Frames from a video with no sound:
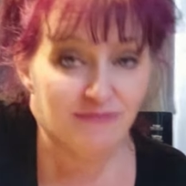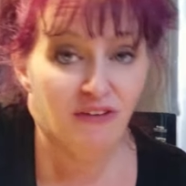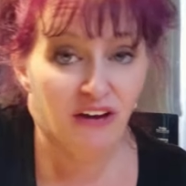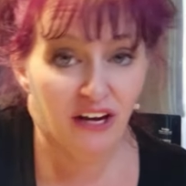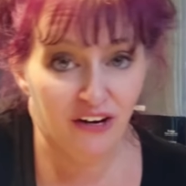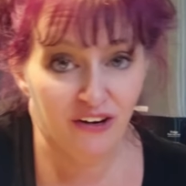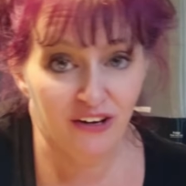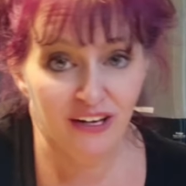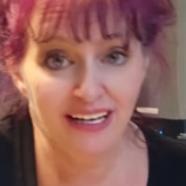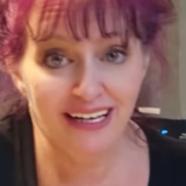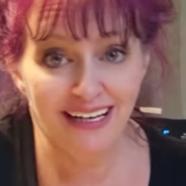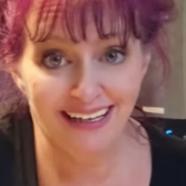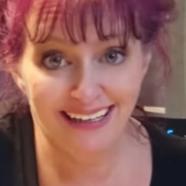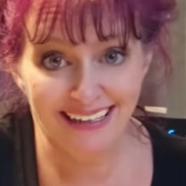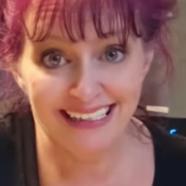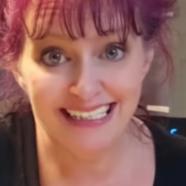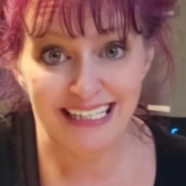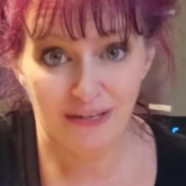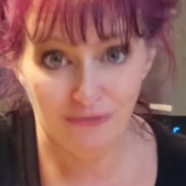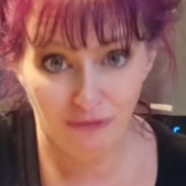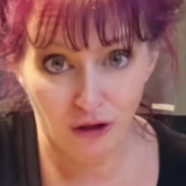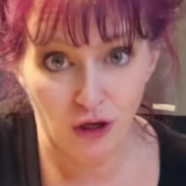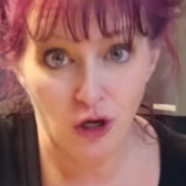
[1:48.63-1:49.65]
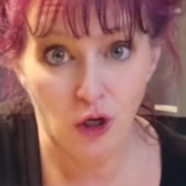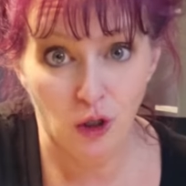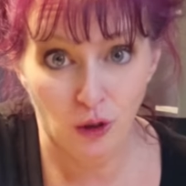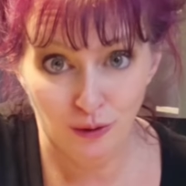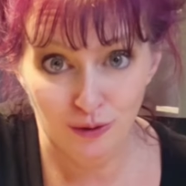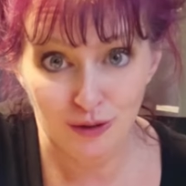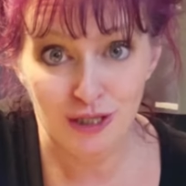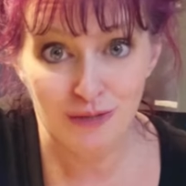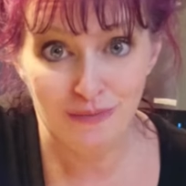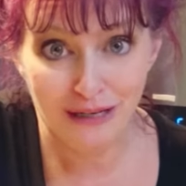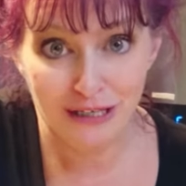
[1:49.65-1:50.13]
very
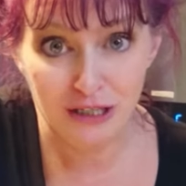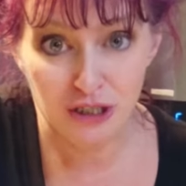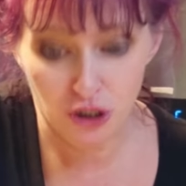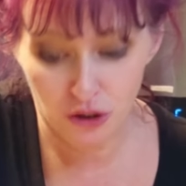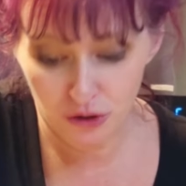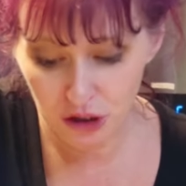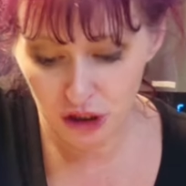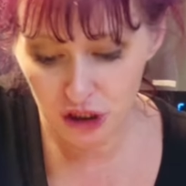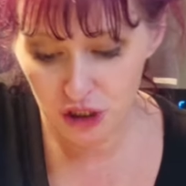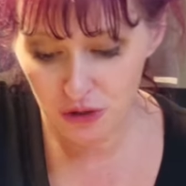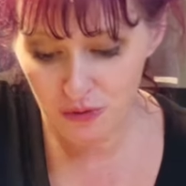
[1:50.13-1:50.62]
difficult to make sure that